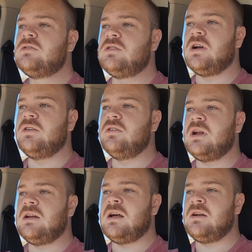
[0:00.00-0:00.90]
try and do
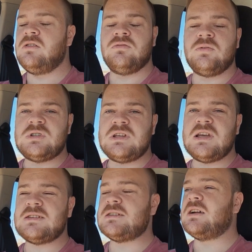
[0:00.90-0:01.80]
it at 140
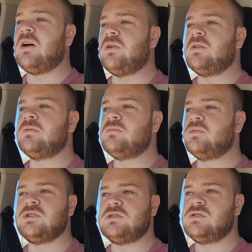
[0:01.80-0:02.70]
k's an hour,
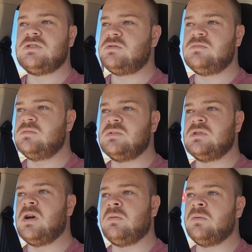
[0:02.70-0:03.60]
which
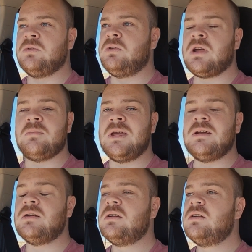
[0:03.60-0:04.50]
no one would
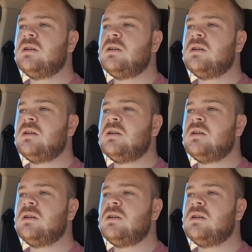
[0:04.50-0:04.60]
recommend,